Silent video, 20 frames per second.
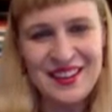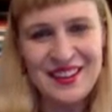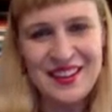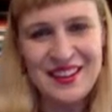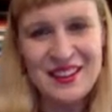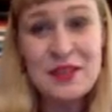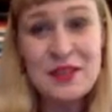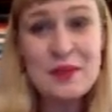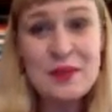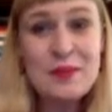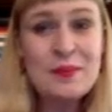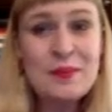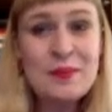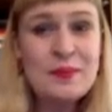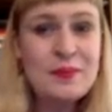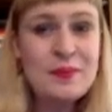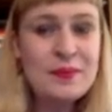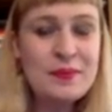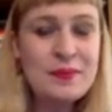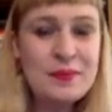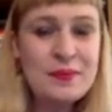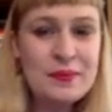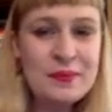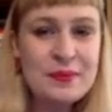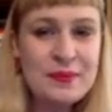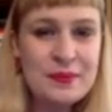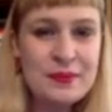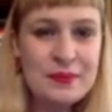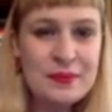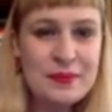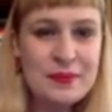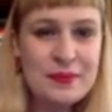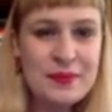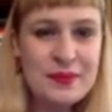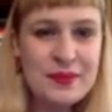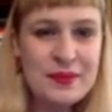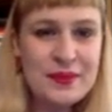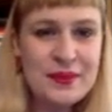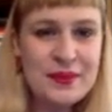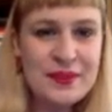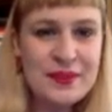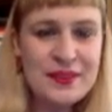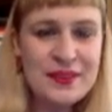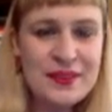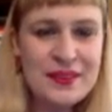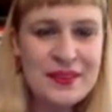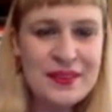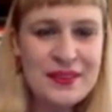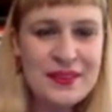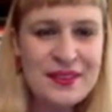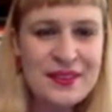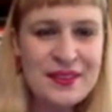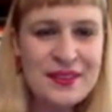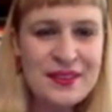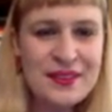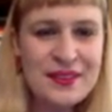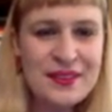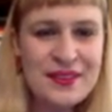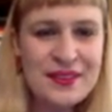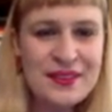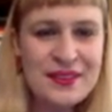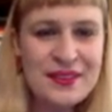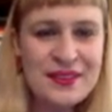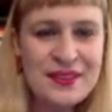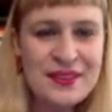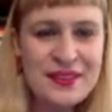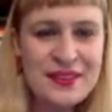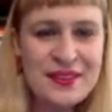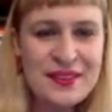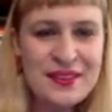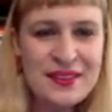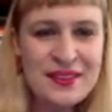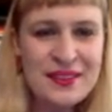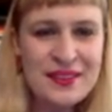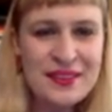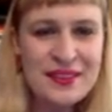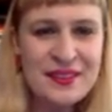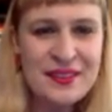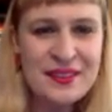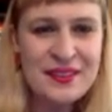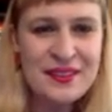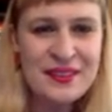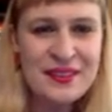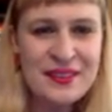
[no speech]